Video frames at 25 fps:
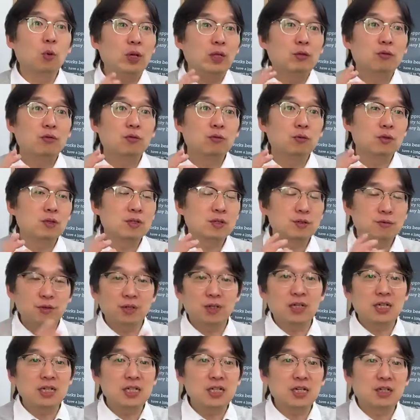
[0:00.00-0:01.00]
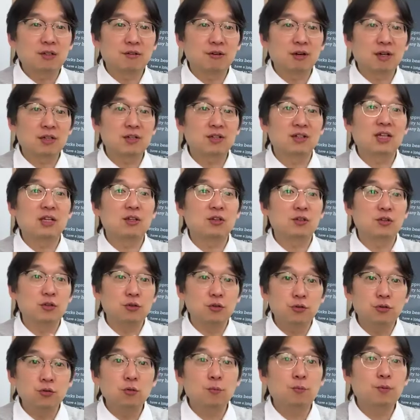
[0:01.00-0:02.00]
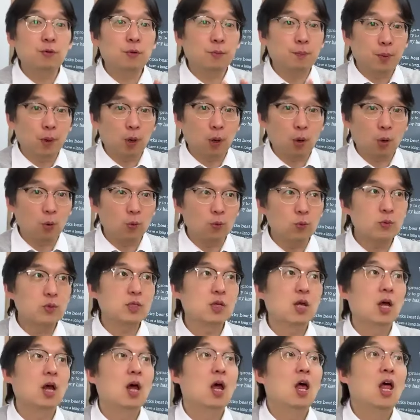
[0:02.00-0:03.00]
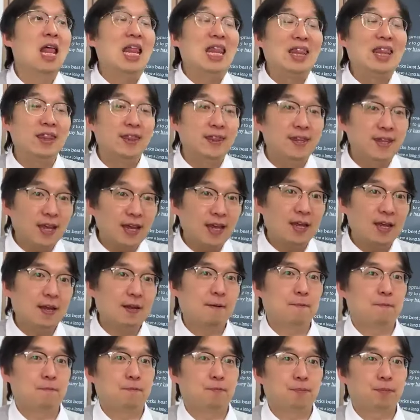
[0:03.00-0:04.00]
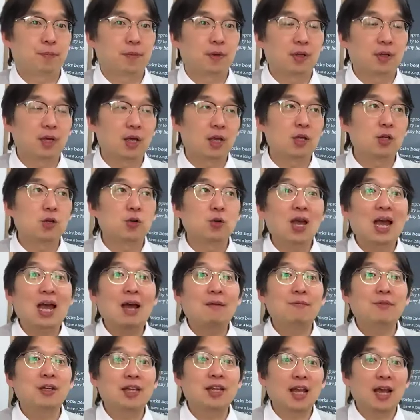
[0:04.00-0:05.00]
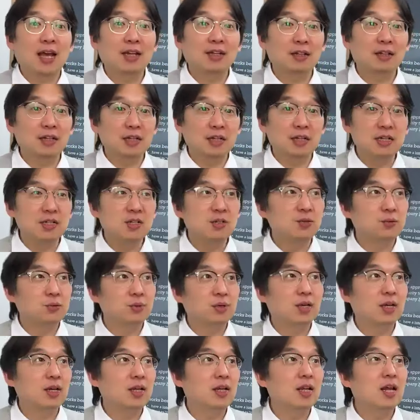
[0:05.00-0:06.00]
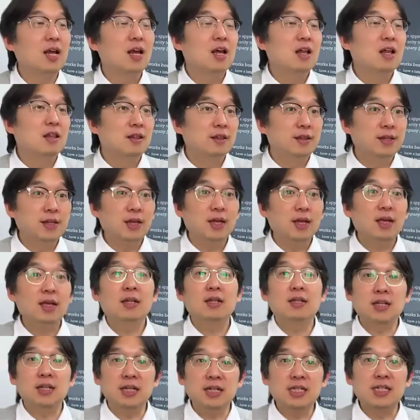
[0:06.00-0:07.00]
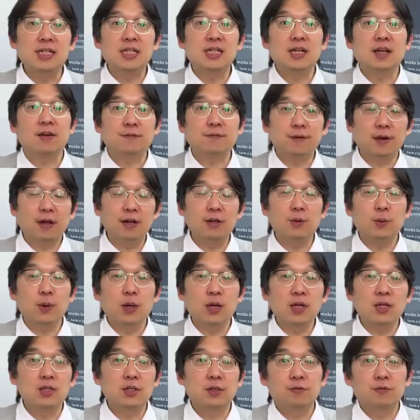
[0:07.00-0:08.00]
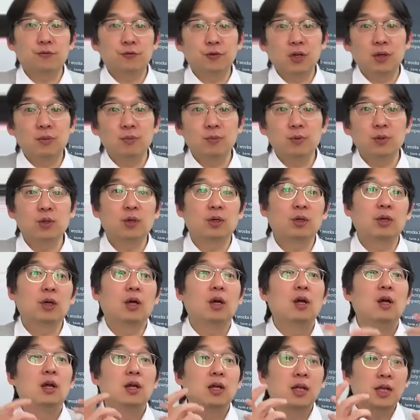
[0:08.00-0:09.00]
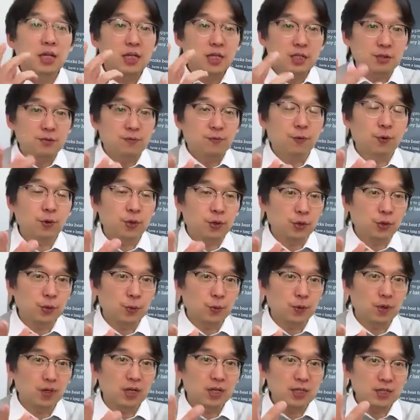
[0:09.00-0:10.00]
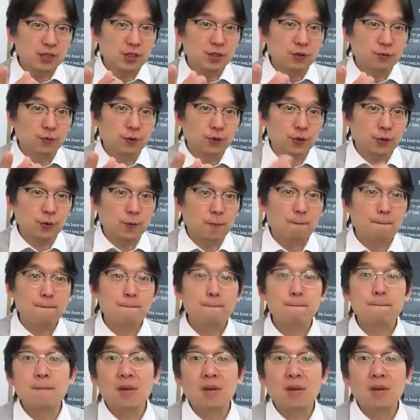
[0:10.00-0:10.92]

go into a strategic direction that you propose, then okay, you have the catalyst, right? Then DCF valuation framework is good for you.